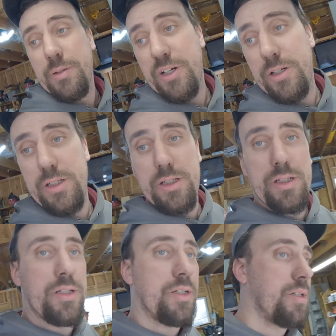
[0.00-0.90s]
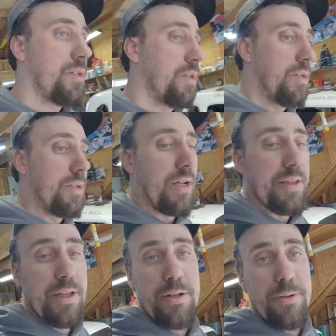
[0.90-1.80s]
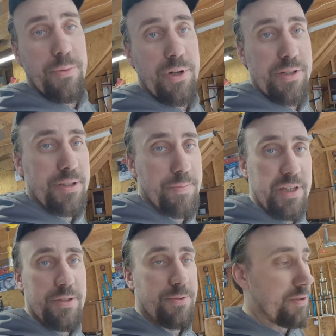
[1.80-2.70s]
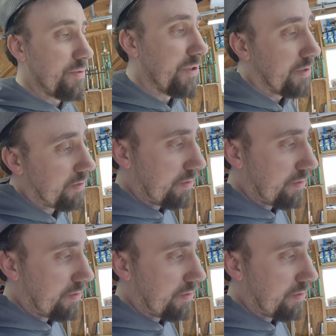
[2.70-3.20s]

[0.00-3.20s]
about it. Not that you really want to zip these ones, but